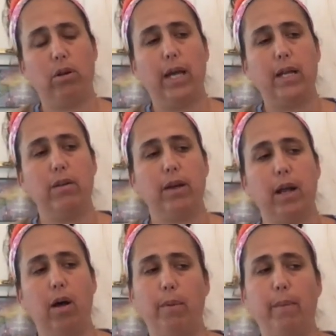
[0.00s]
and you can
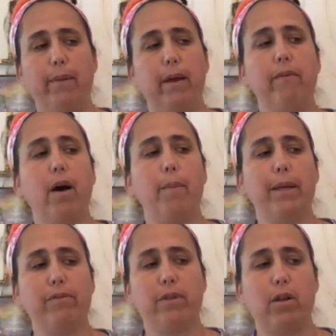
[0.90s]
help
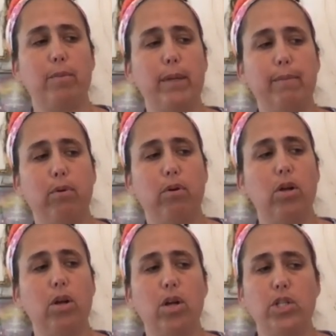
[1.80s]
uplift other
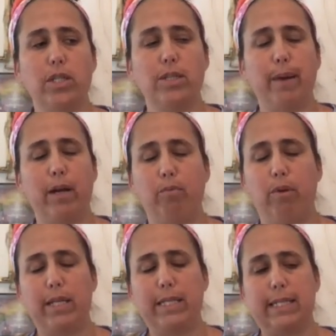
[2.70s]
people just by your
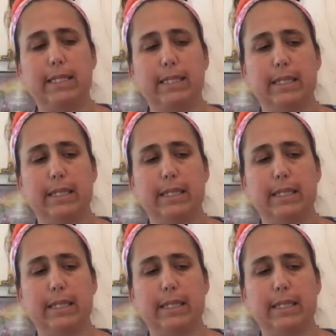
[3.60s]
presence,